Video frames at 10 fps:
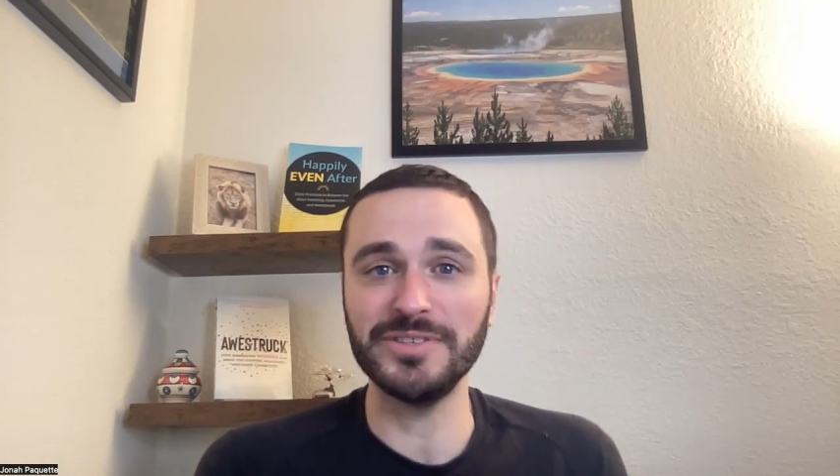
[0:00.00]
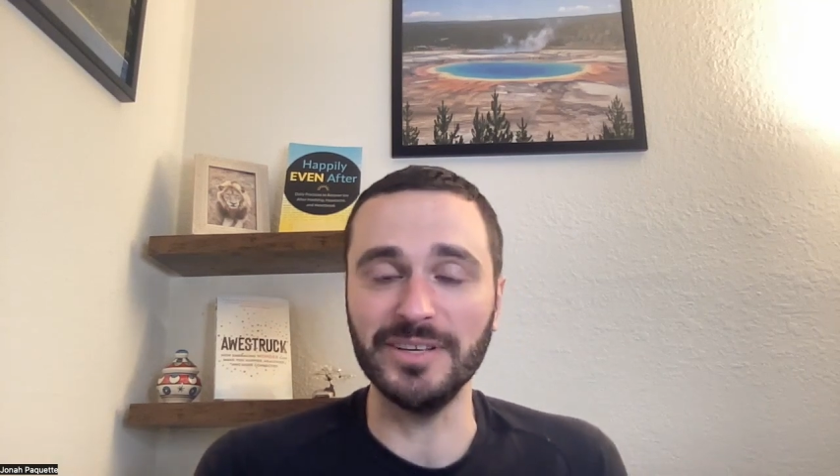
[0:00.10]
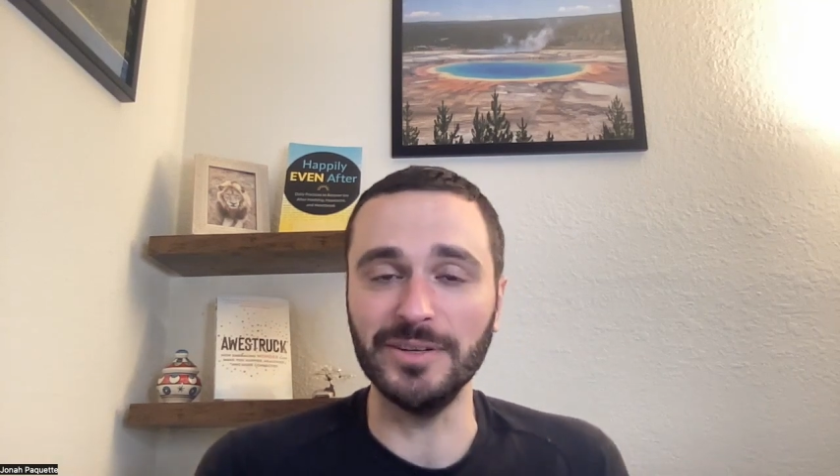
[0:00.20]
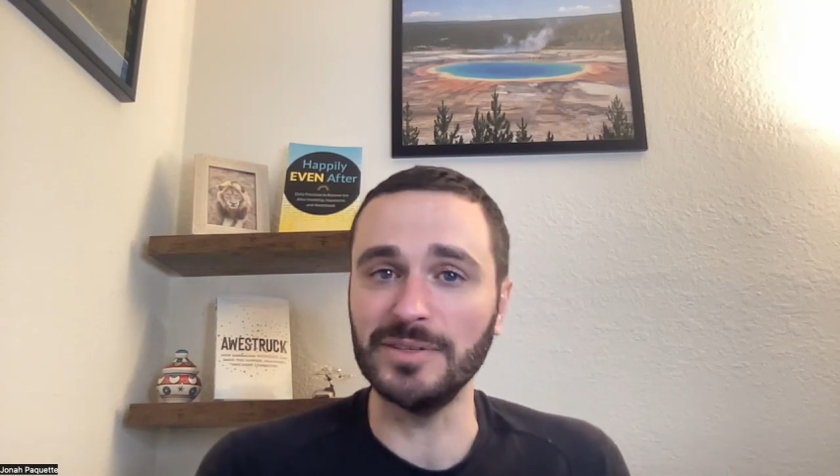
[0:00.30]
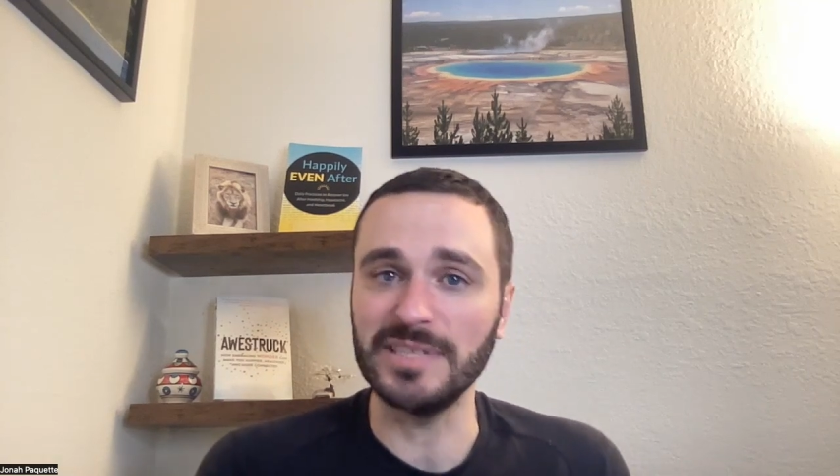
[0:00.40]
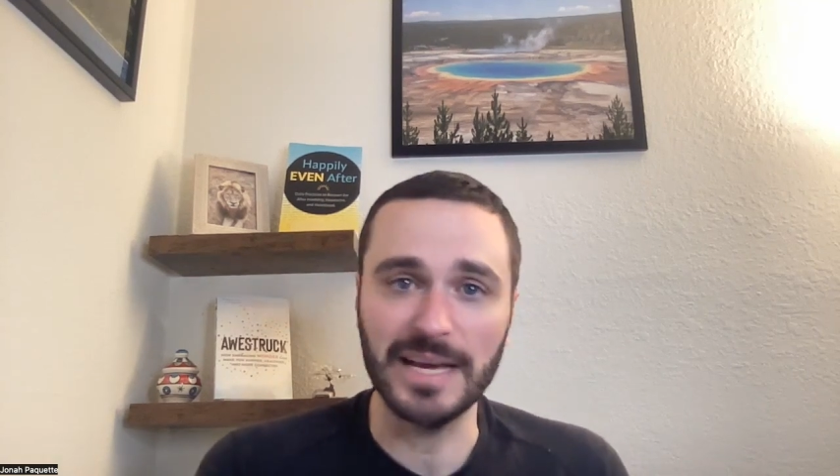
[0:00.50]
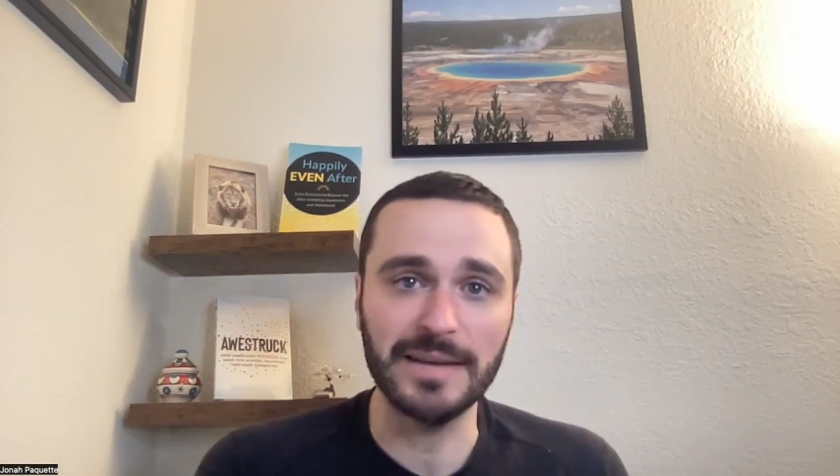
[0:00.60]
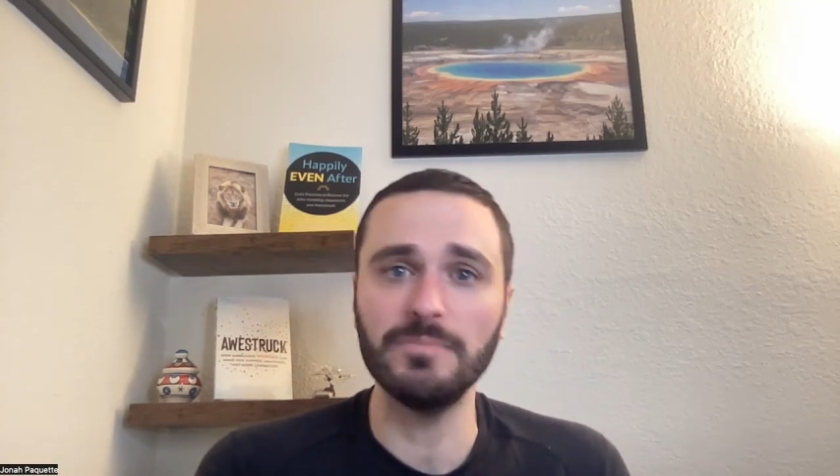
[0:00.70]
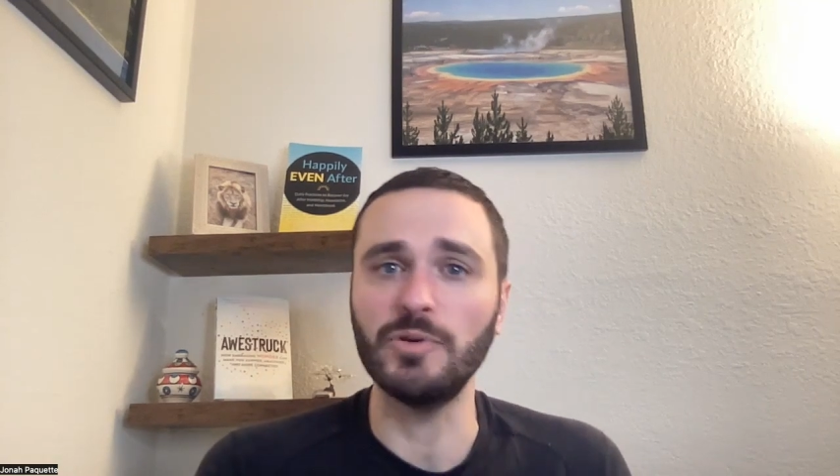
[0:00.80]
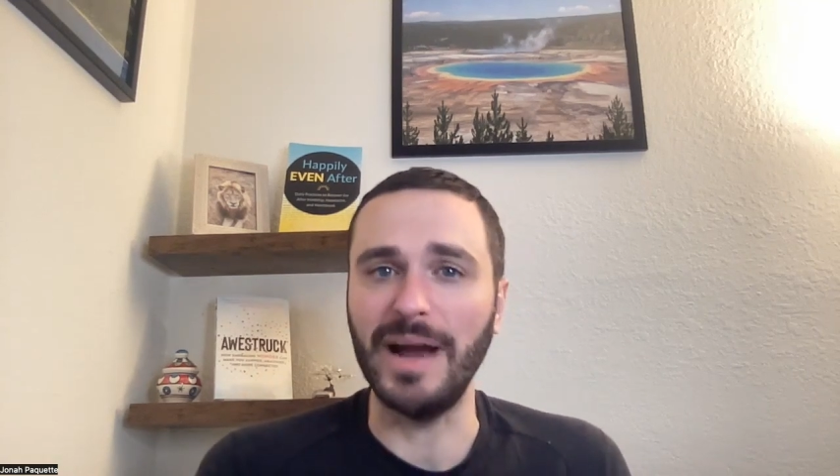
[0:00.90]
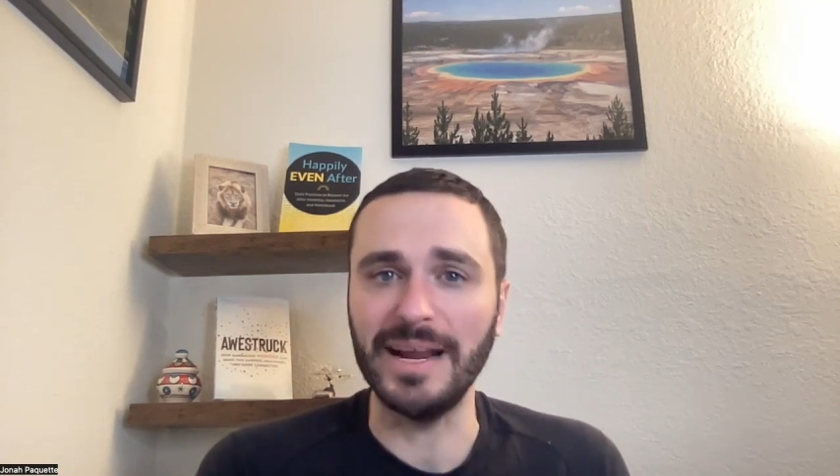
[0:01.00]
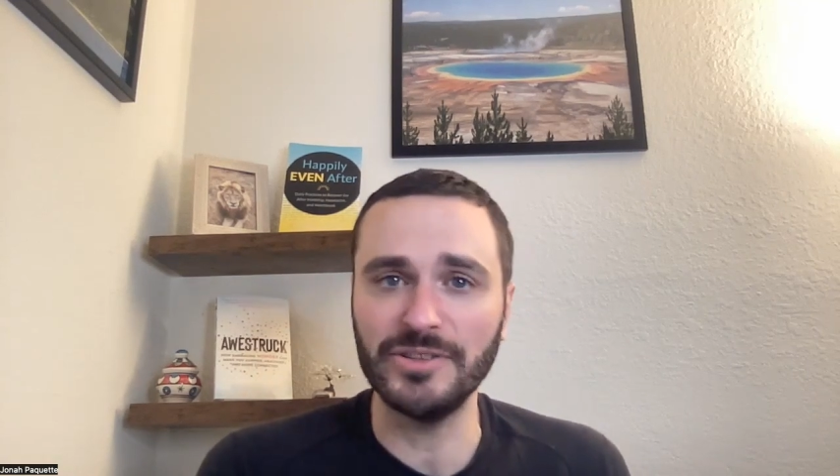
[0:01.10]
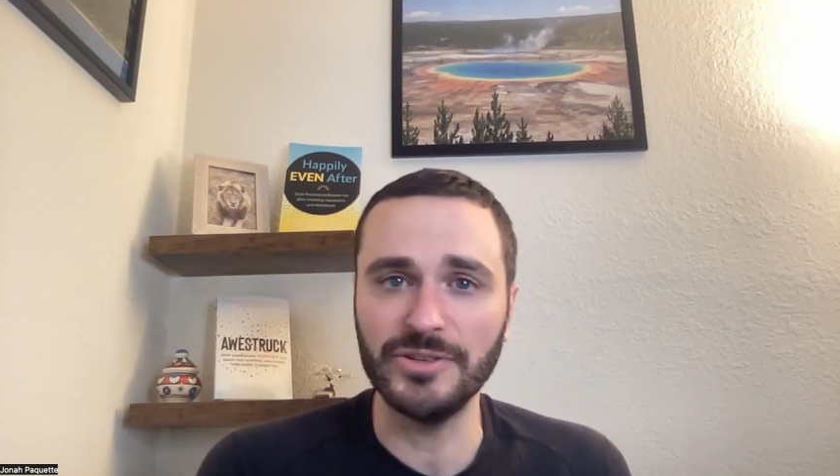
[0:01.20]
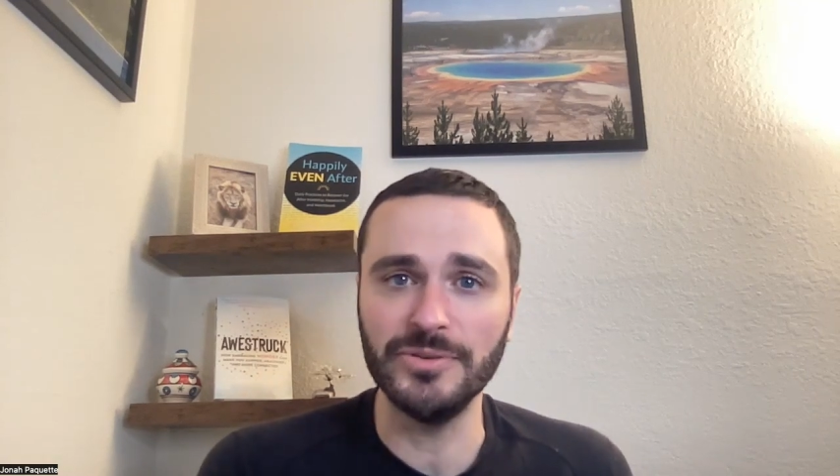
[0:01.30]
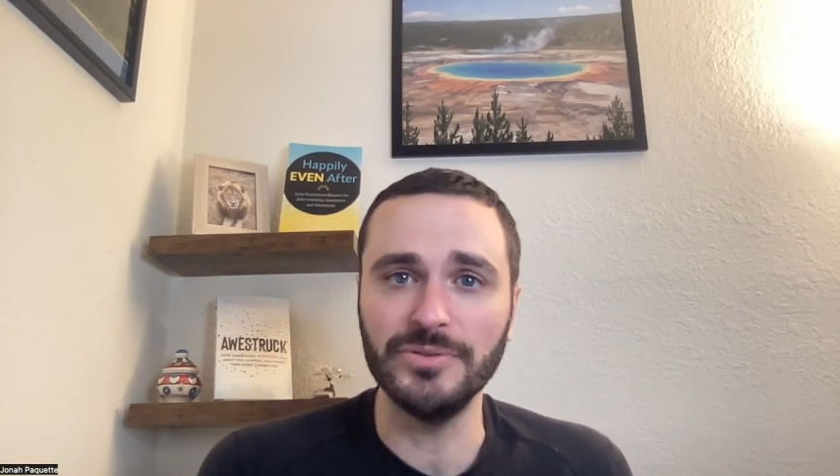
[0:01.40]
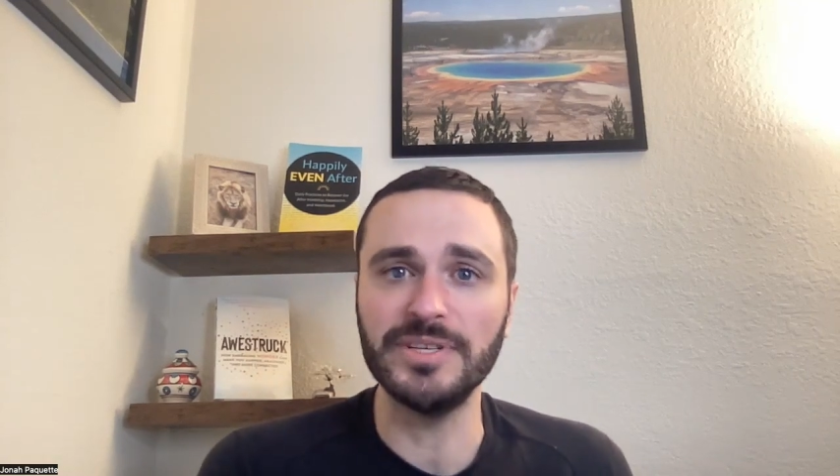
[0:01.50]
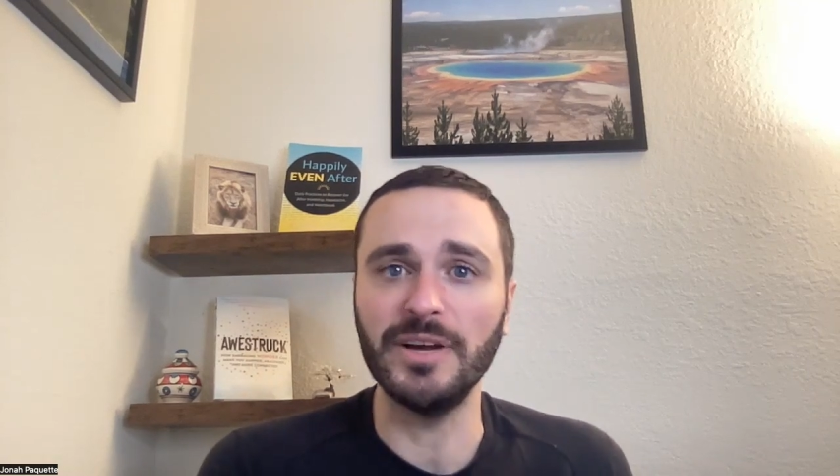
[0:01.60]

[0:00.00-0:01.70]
skills like gratitude,